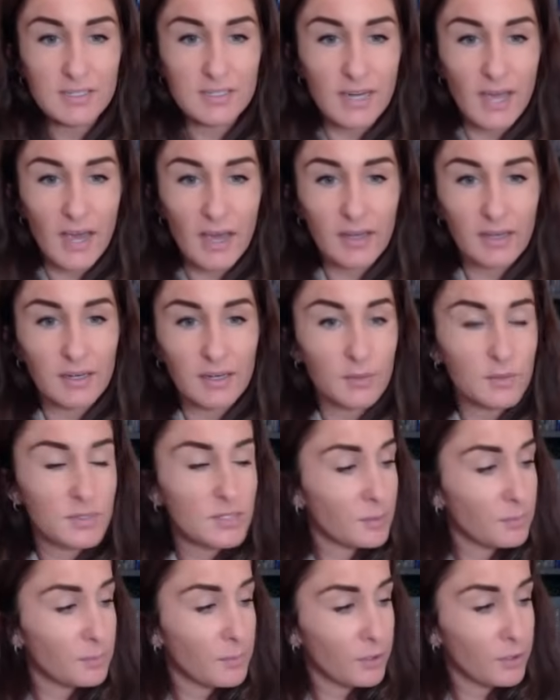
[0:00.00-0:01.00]
deck and it was
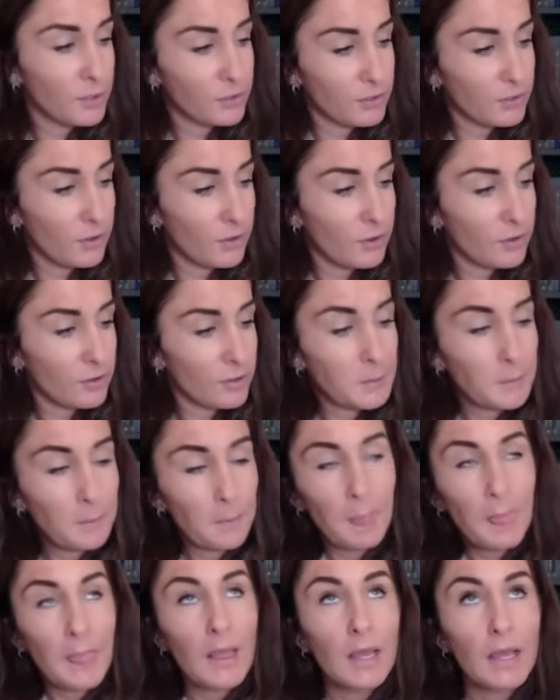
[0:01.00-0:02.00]
the murder card.
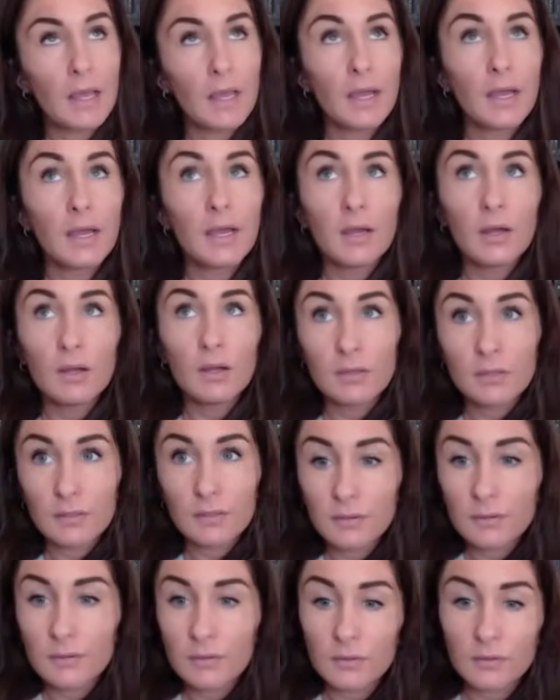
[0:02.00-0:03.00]

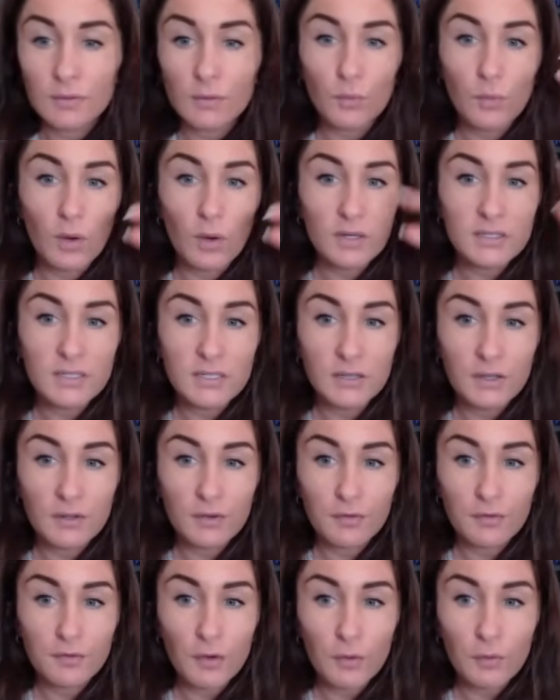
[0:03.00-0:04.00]
What did the
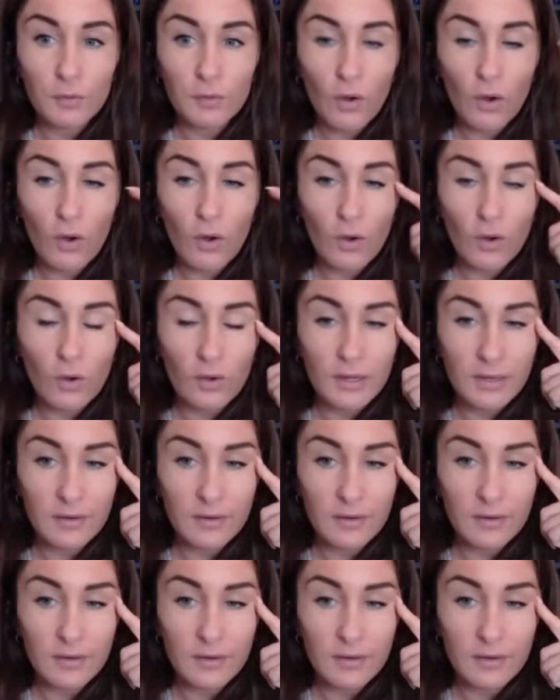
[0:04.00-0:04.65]
phone call